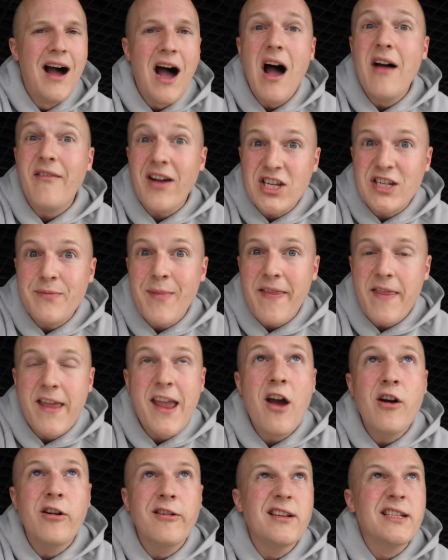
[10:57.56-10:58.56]
Uh, I've actually met
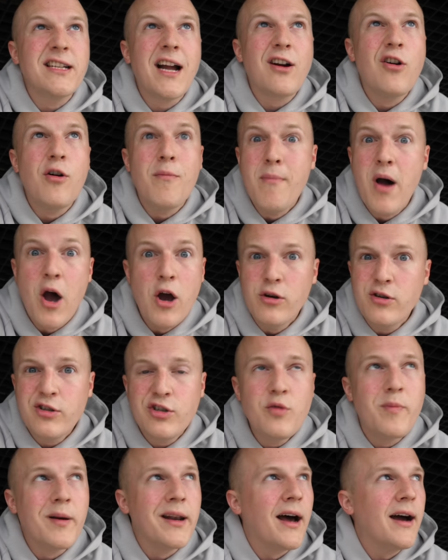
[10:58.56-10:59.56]
the owner, he's a guy called Mo,
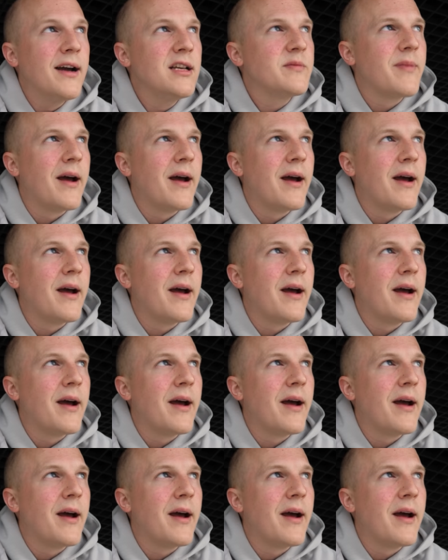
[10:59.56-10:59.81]
super nice.